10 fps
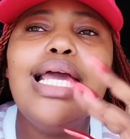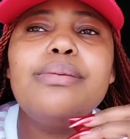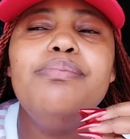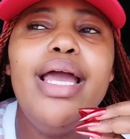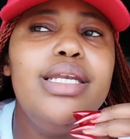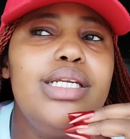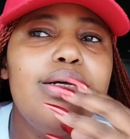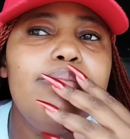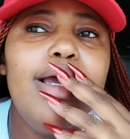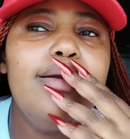like,
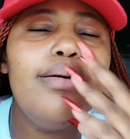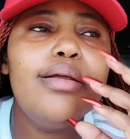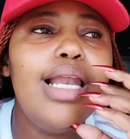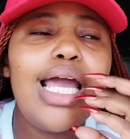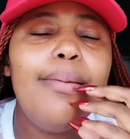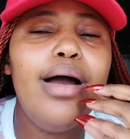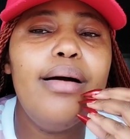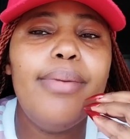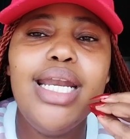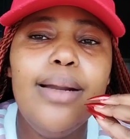men, like,
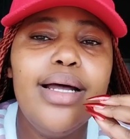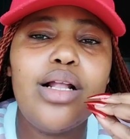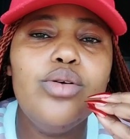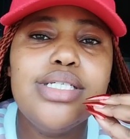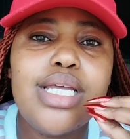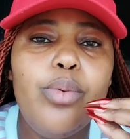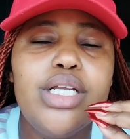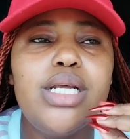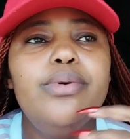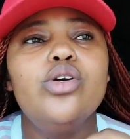banna batla o
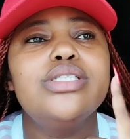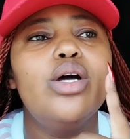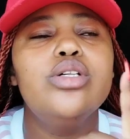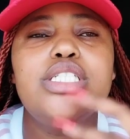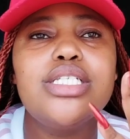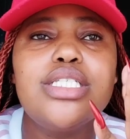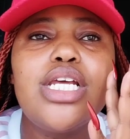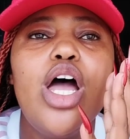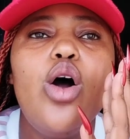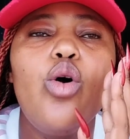disappointa, because they will
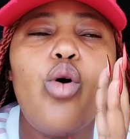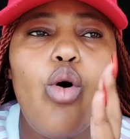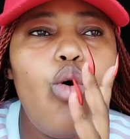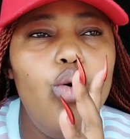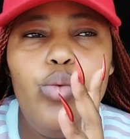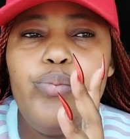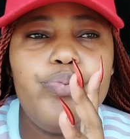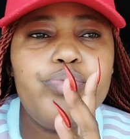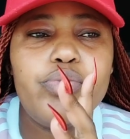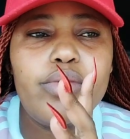just go
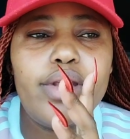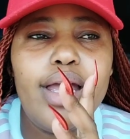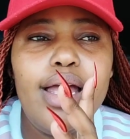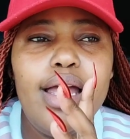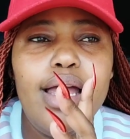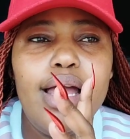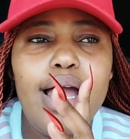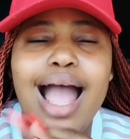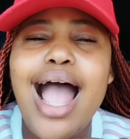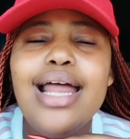
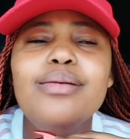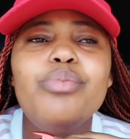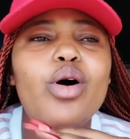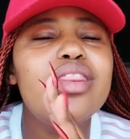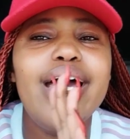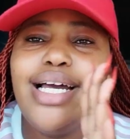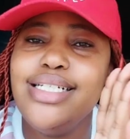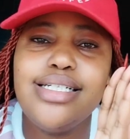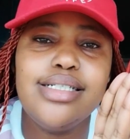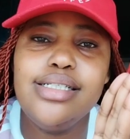
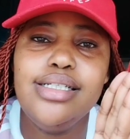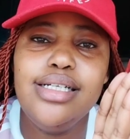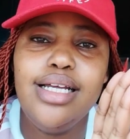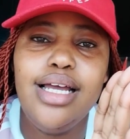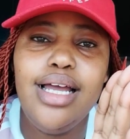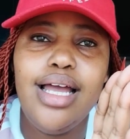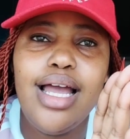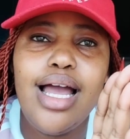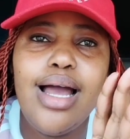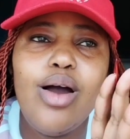unbothered.
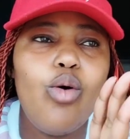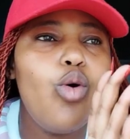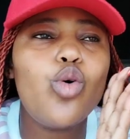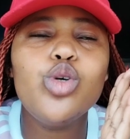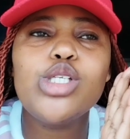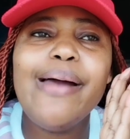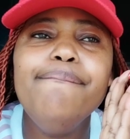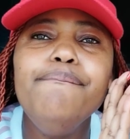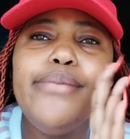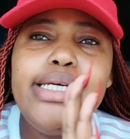Kuru usa
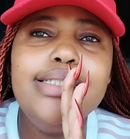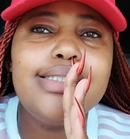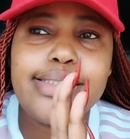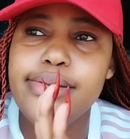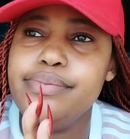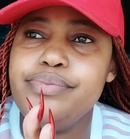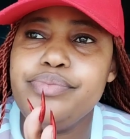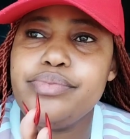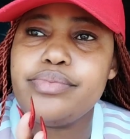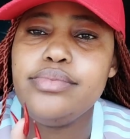miti
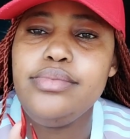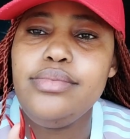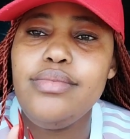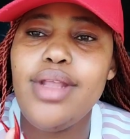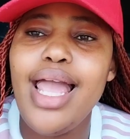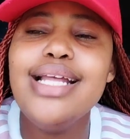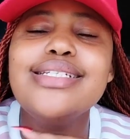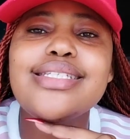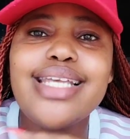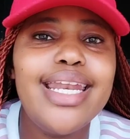
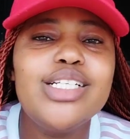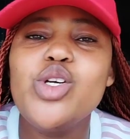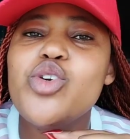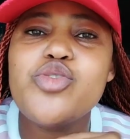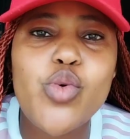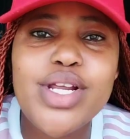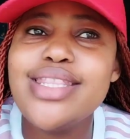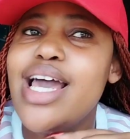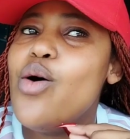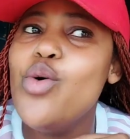and decided to
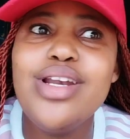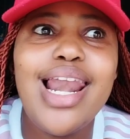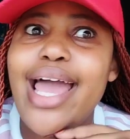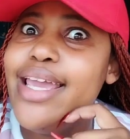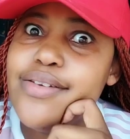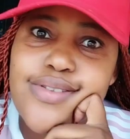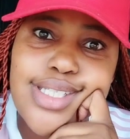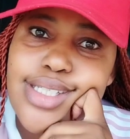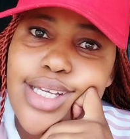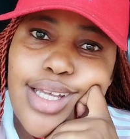ruin their own
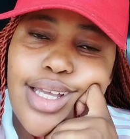lives.